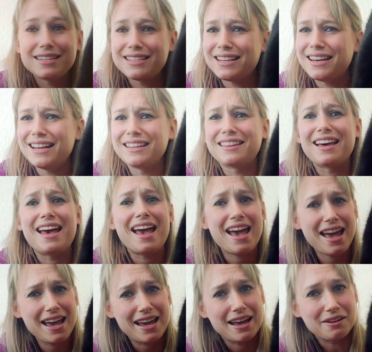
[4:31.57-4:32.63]
is eating the
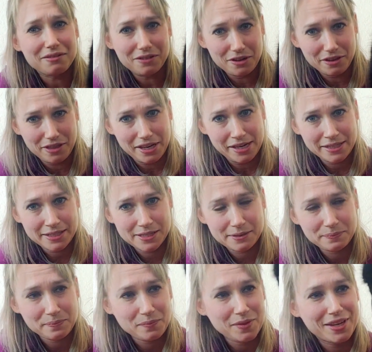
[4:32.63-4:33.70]
hay out of all
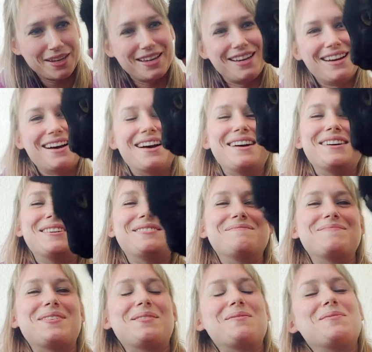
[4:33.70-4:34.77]
things.
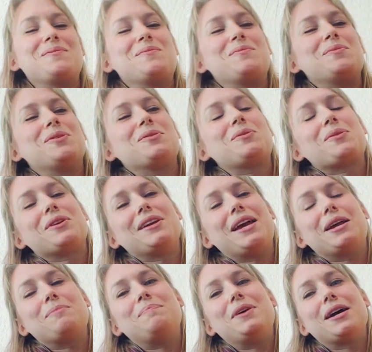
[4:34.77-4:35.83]
Um, we'll
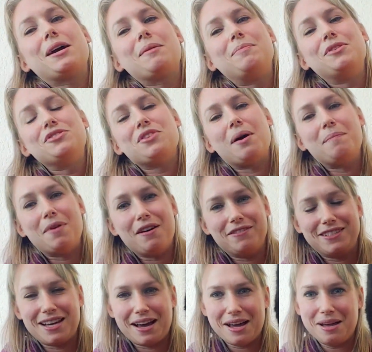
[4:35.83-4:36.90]
coordinate a pickup and drop
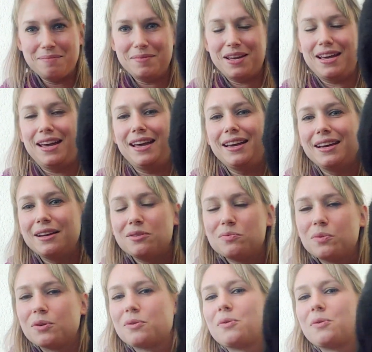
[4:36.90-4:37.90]
off time and we'll